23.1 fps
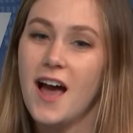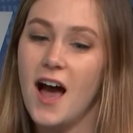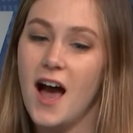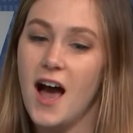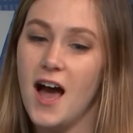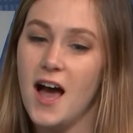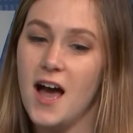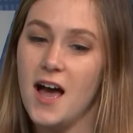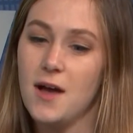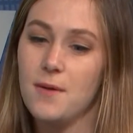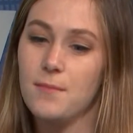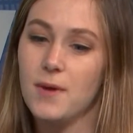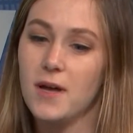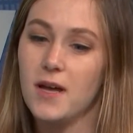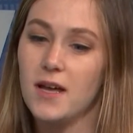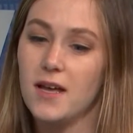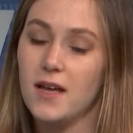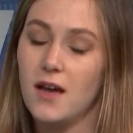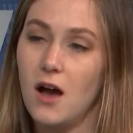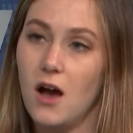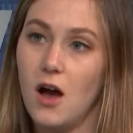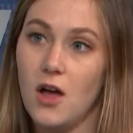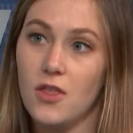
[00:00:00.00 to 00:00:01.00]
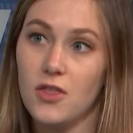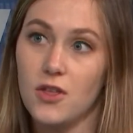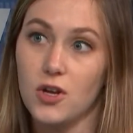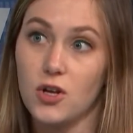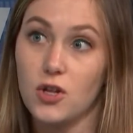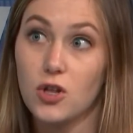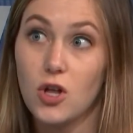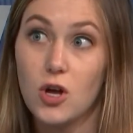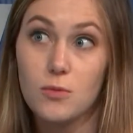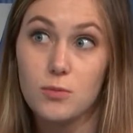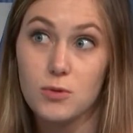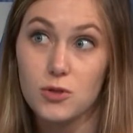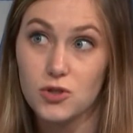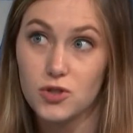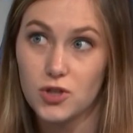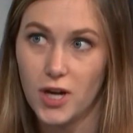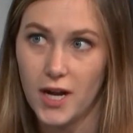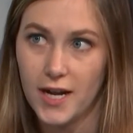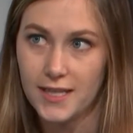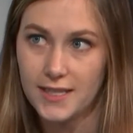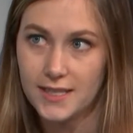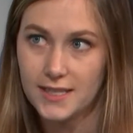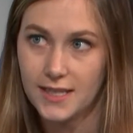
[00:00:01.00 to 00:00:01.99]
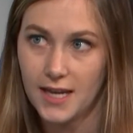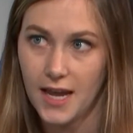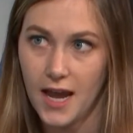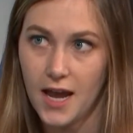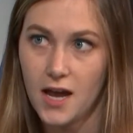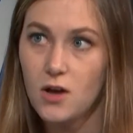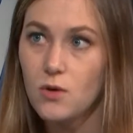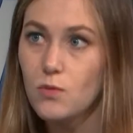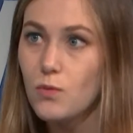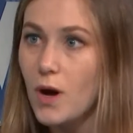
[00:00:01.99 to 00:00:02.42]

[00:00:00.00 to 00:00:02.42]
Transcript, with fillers: Um, On the global trade scale,